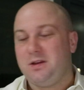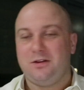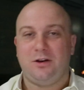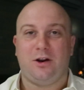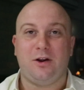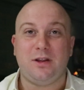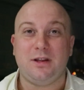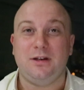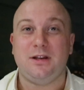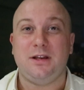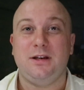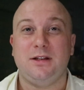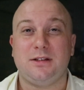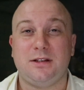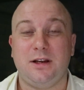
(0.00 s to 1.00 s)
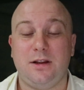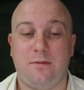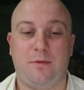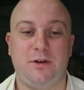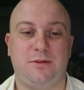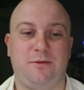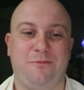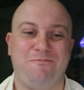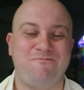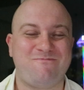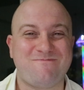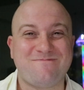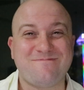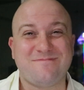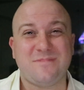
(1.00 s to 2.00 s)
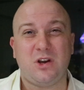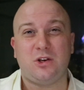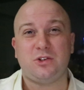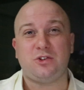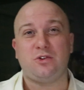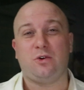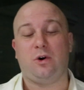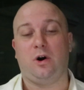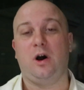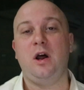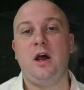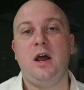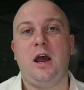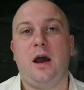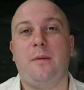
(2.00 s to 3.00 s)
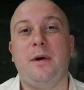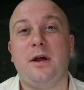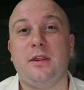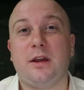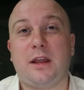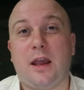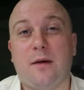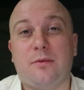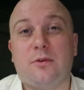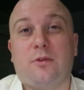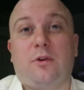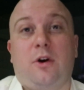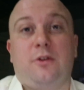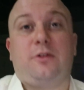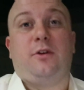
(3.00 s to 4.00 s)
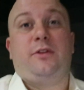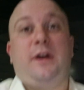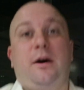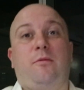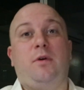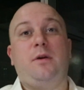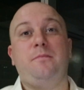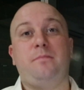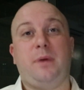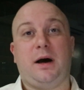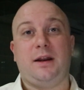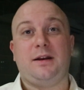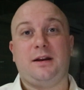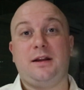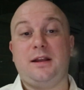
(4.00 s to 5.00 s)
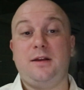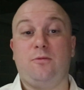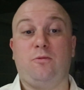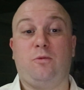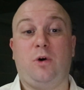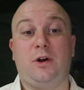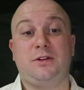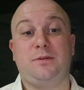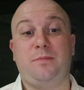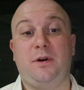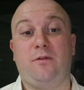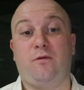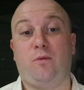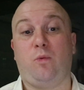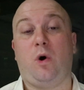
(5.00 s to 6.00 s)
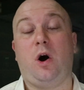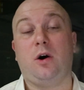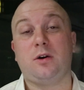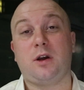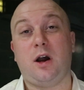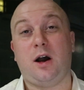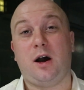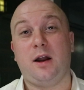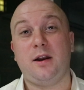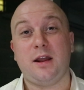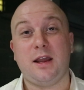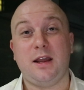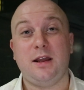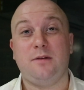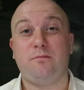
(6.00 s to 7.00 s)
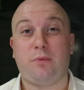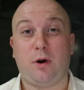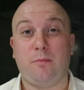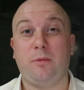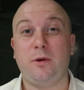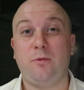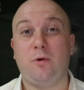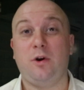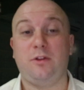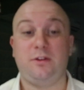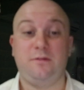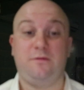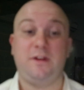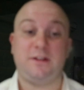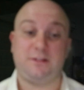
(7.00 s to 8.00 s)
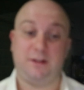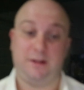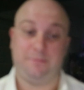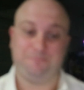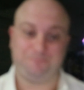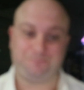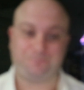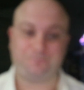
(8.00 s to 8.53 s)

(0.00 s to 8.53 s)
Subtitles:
in inner city Brisbane? Not sure about the capital growth on that one, but it was a bit of a wild card and probably worth investing.